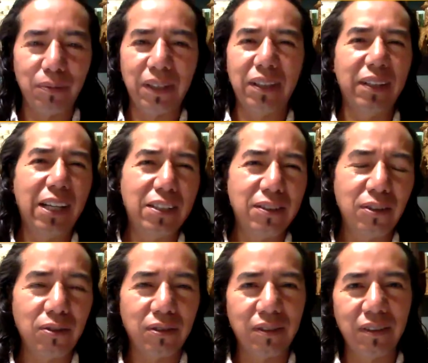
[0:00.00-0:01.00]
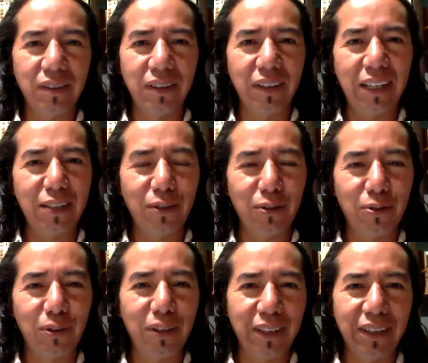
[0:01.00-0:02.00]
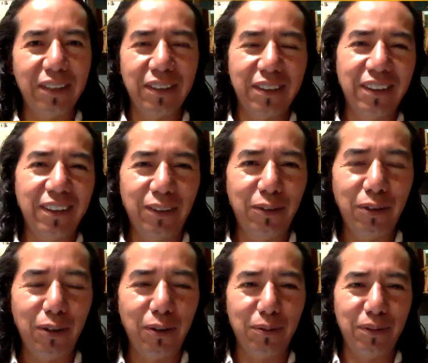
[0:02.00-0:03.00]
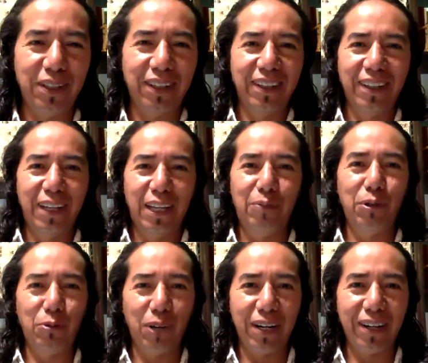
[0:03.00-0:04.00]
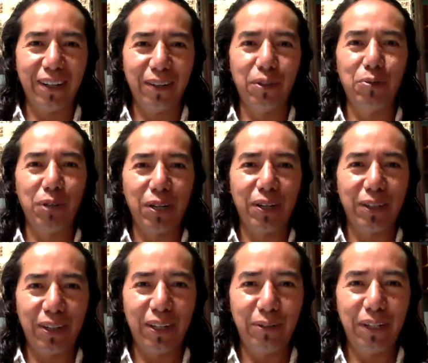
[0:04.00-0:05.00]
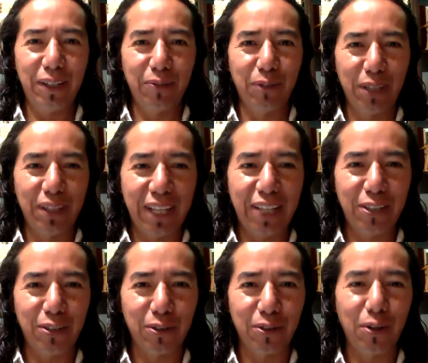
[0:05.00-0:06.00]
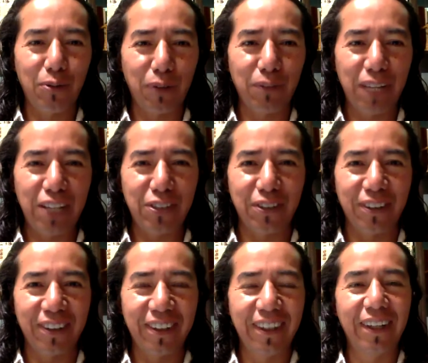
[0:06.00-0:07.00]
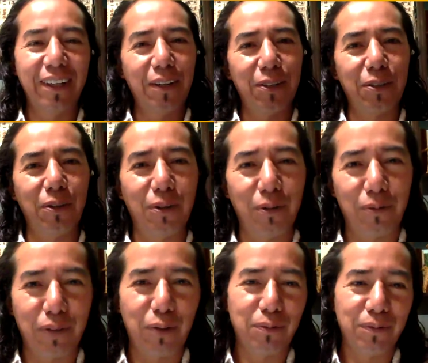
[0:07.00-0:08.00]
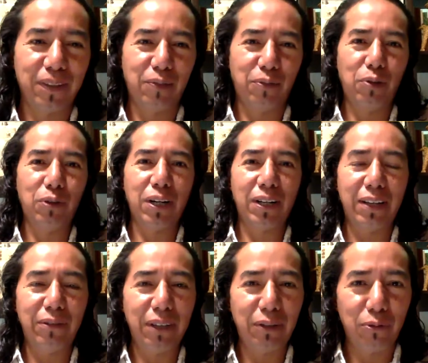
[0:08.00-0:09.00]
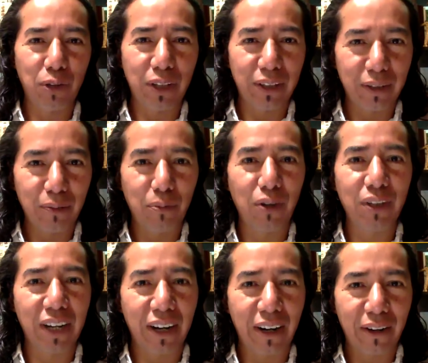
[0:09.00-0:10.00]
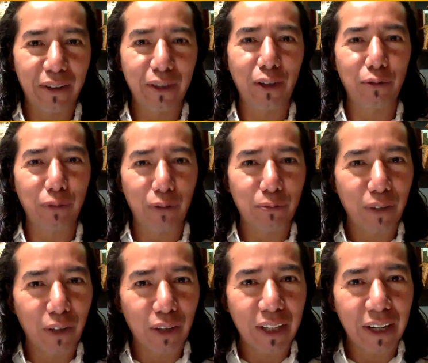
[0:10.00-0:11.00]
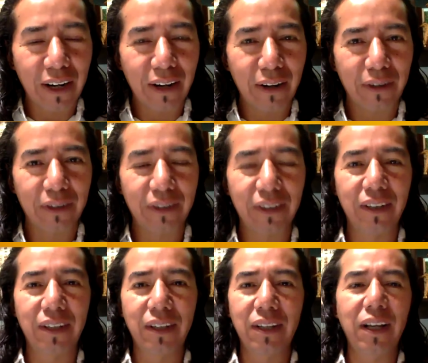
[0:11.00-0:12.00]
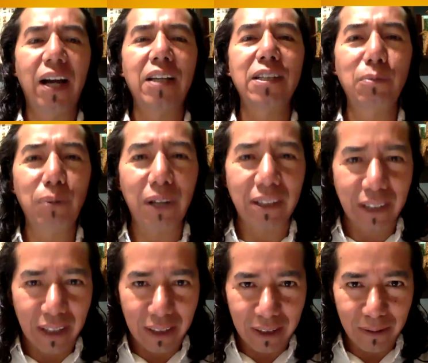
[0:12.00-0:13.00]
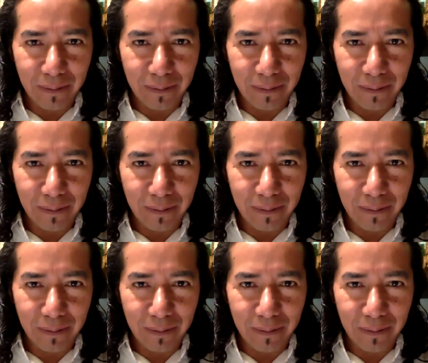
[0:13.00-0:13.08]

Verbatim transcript: Yeah. That's not, that's no. not, it's, you know, if we were, we were living with nature, no, from nature. So from, we were living with Mother Earth, not from Mother Earth. As simple as that.